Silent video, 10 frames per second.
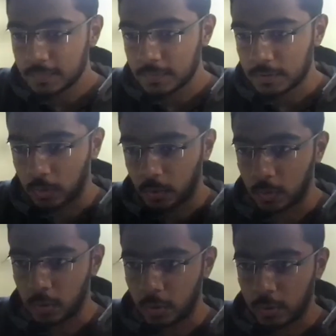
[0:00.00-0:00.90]

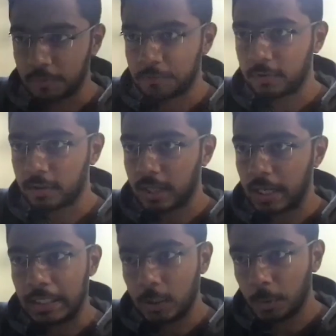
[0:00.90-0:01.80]
So if
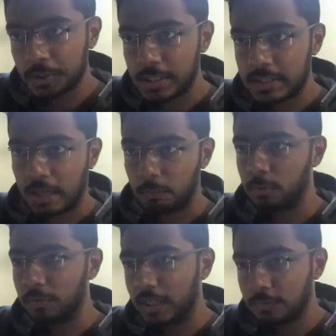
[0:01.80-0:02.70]
any questions, I
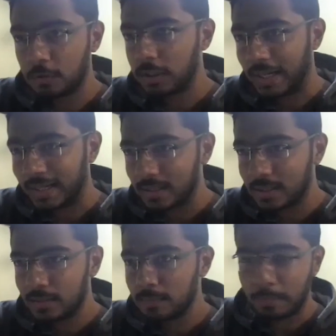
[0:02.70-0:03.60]
will wait for
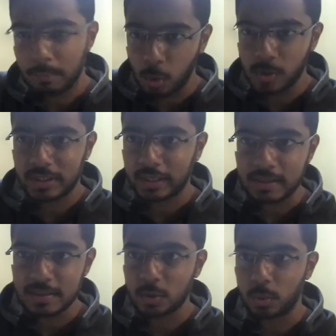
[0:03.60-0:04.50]
10 more
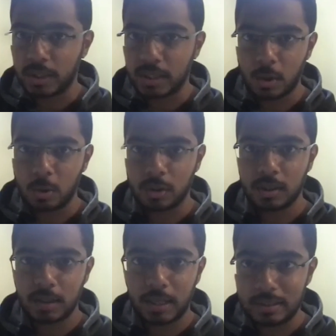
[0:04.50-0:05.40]
seconds to hear out
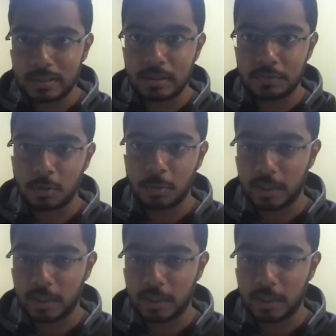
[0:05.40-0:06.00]
anything from